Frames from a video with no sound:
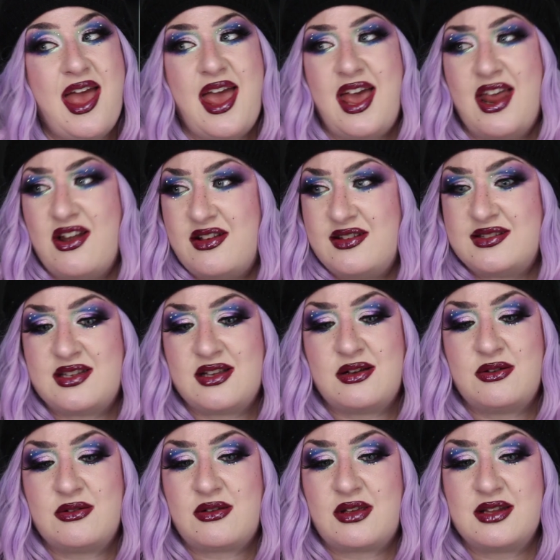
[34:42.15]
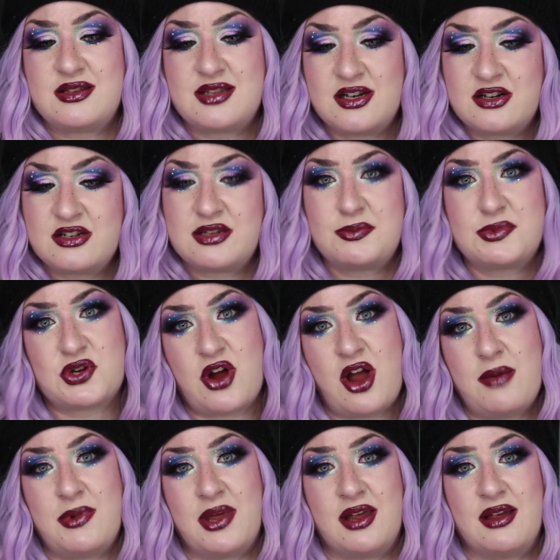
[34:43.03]
And also consider
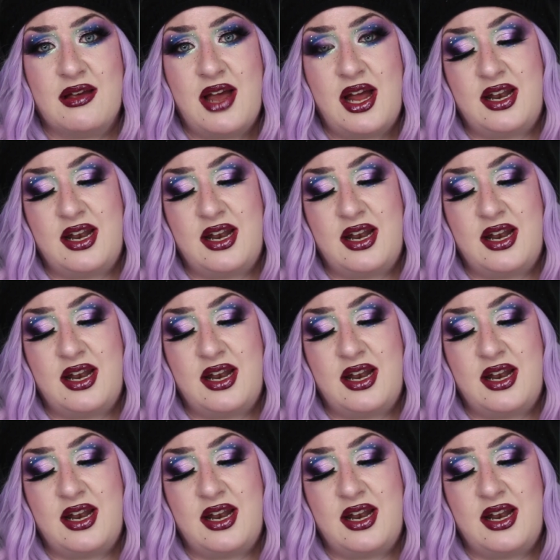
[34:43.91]
subscribing.